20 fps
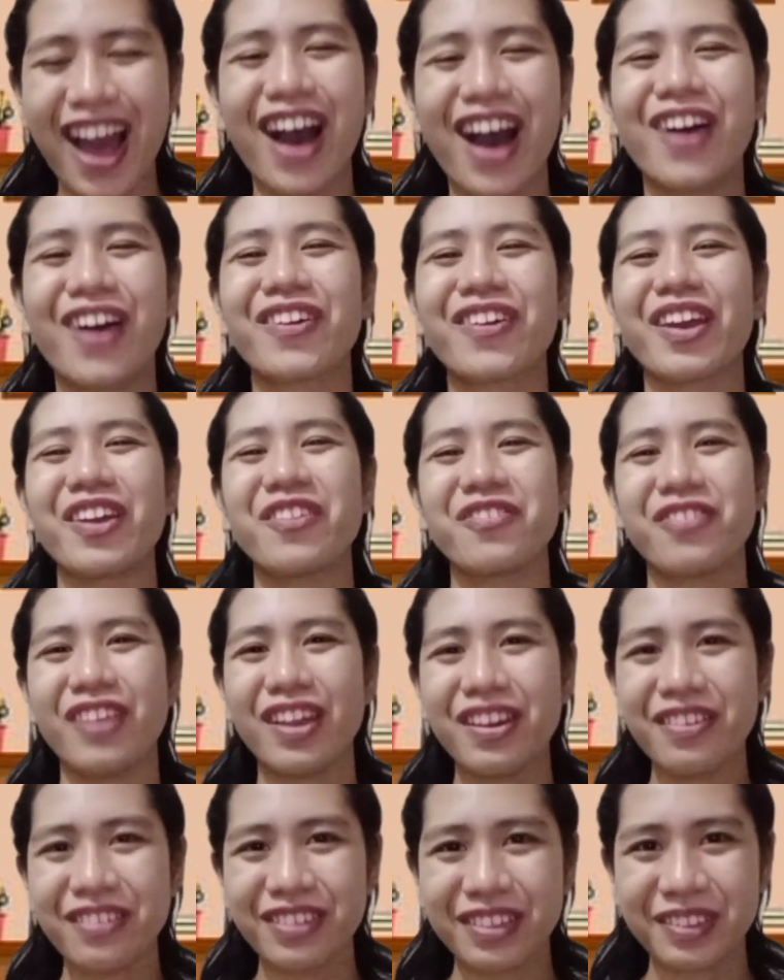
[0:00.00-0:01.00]
Okay,
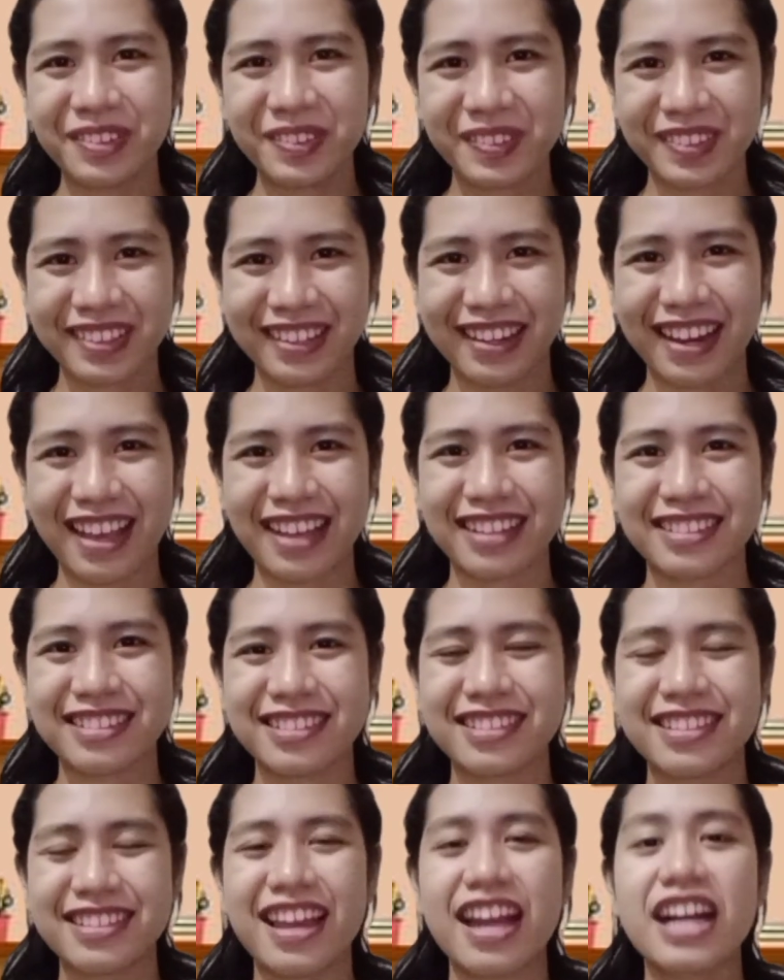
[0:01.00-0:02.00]
very good,
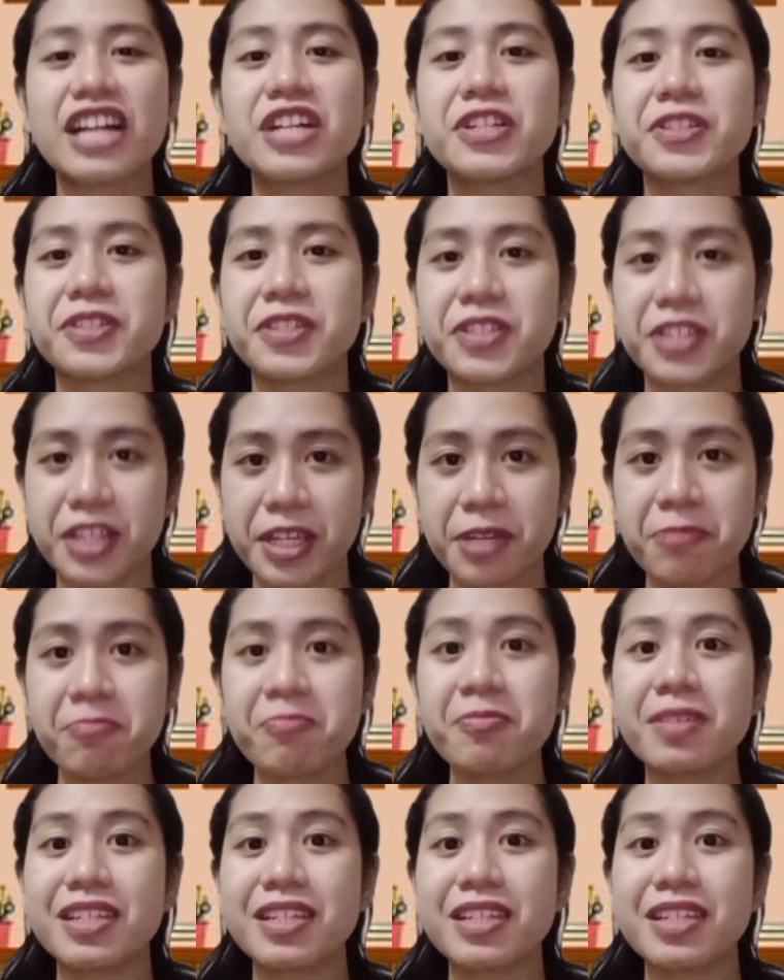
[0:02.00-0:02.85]
class. Jim